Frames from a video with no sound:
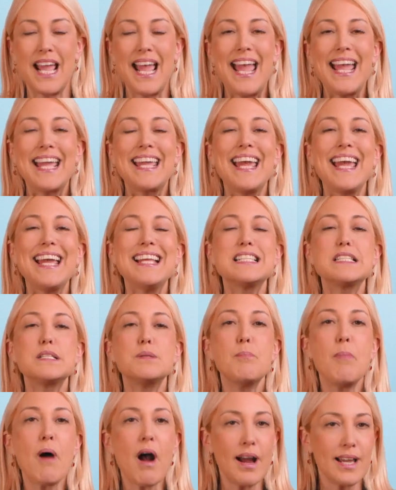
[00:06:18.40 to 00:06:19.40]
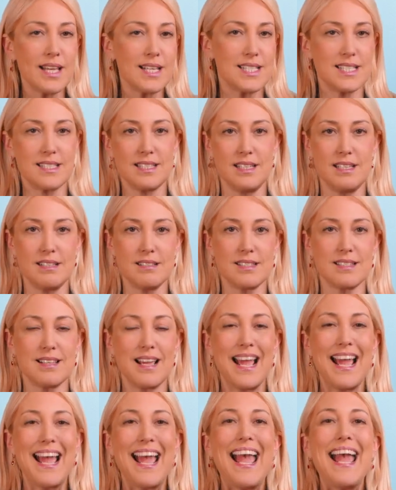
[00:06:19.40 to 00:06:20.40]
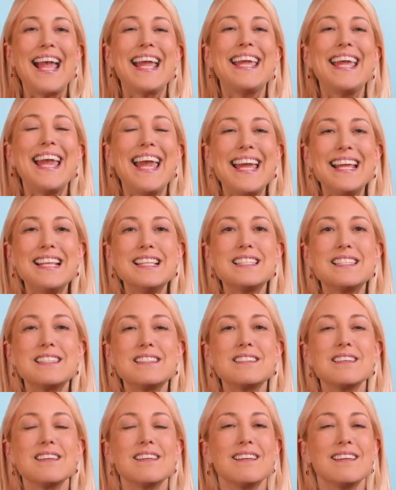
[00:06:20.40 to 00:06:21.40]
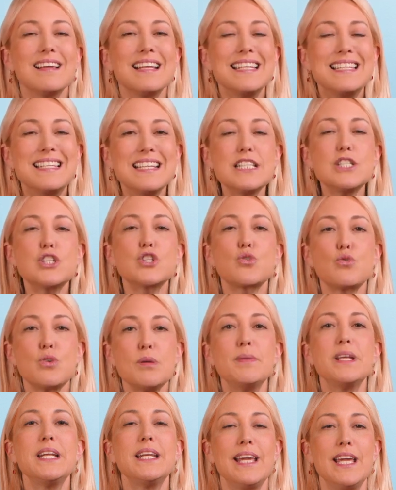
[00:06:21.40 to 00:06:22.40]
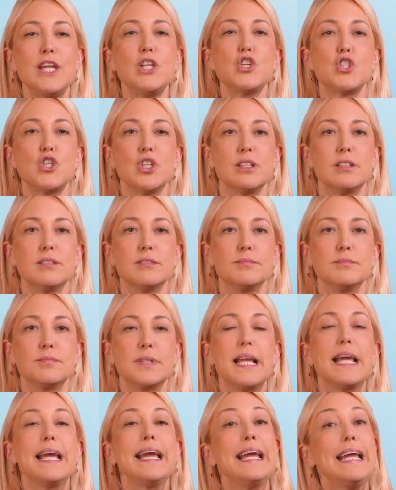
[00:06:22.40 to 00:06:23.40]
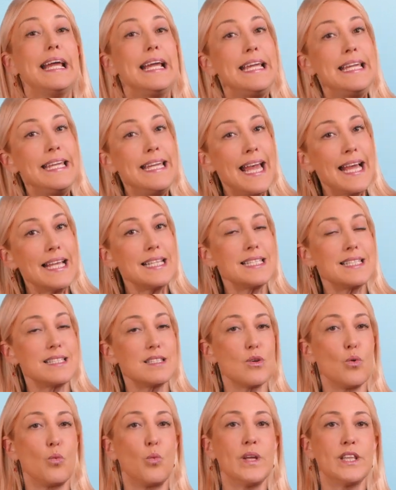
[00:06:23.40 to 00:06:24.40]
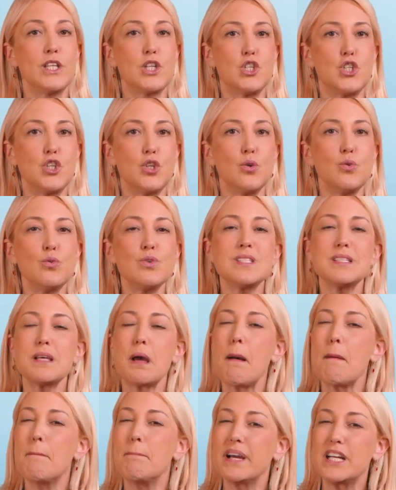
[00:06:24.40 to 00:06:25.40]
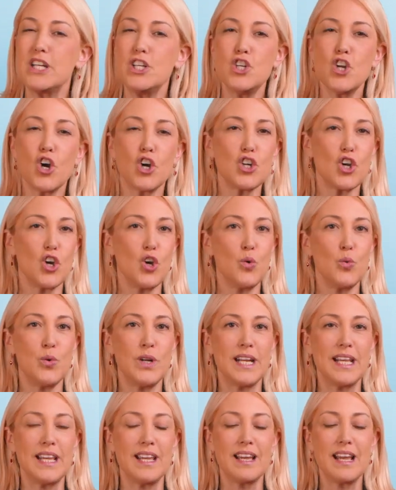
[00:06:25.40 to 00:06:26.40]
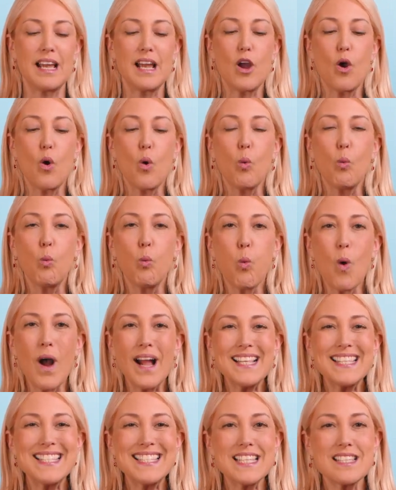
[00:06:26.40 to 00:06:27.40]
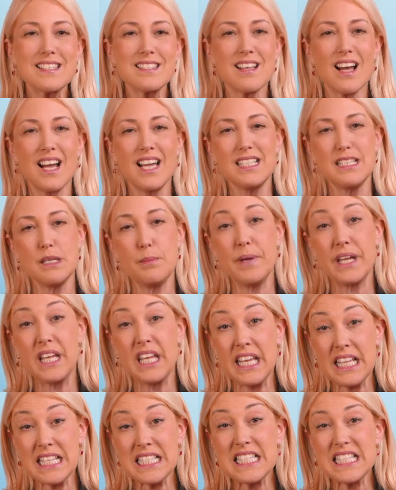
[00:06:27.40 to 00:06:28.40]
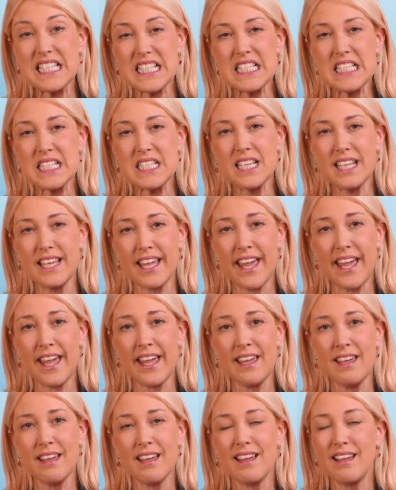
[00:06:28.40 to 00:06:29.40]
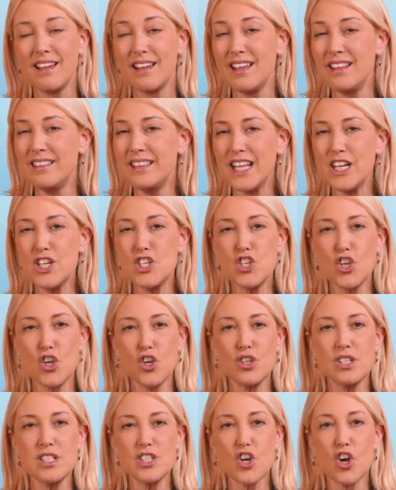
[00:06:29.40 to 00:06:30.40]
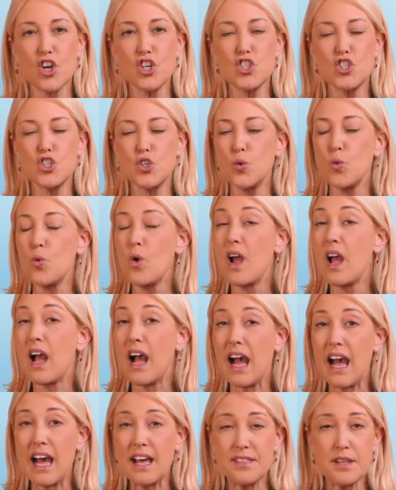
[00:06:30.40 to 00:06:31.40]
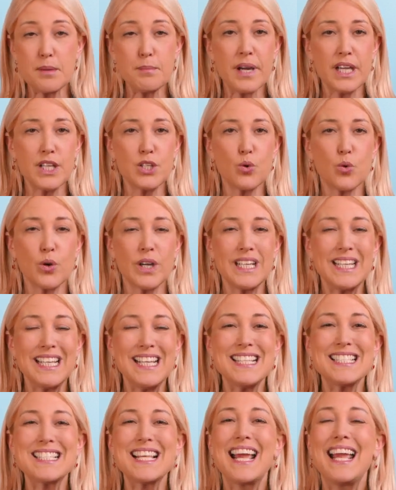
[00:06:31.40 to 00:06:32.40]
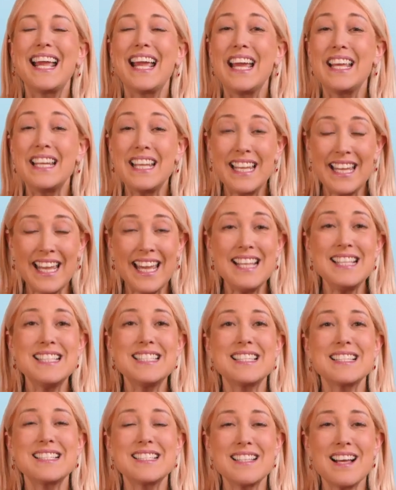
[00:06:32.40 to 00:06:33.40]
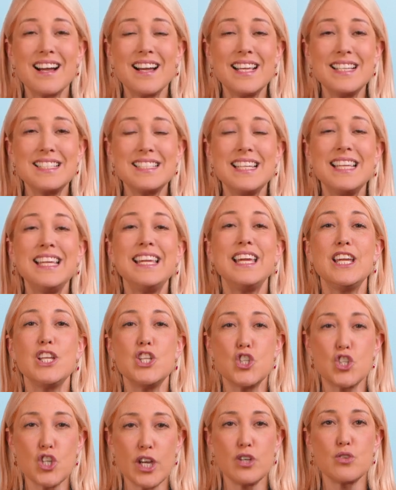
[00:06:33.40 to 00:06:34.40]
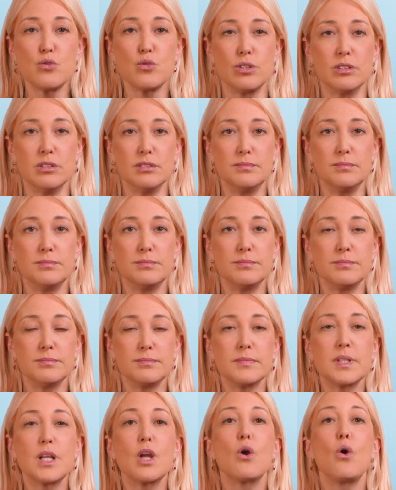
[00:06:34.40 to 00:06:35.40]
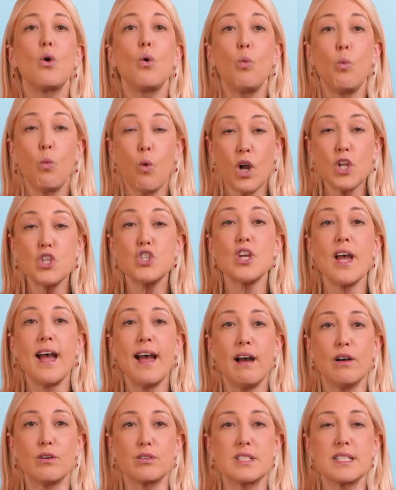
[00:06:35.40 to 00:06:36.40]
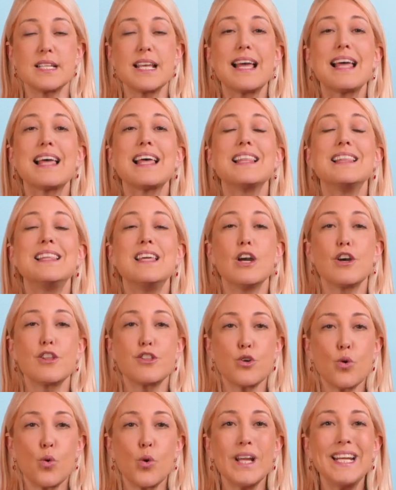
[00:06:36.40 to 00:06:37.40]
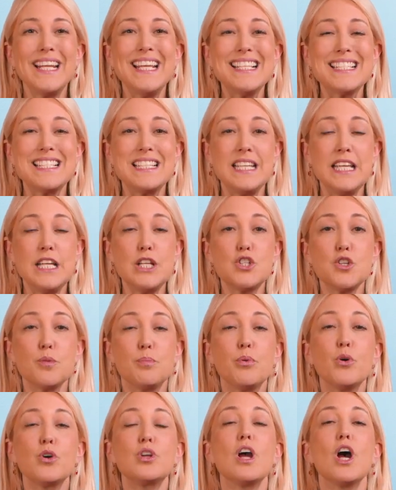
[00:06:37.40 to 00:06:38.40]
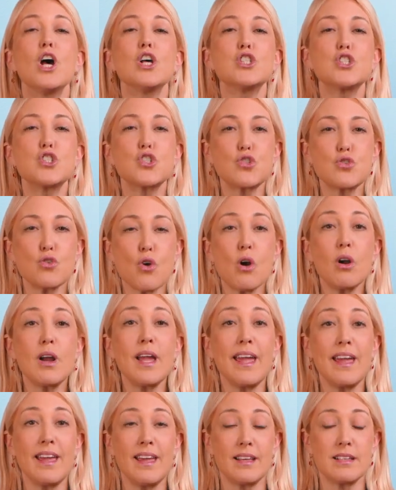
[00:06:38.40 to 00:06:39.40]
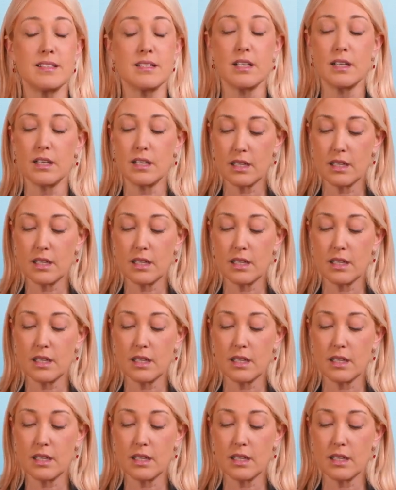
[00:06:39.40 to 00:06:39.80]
against biases, against discrimination. Yes, with the Jews, but not only. Once society begins this decay, it then turns onto other minorities and against society in general. Watch out. The authorities need to put a strong hand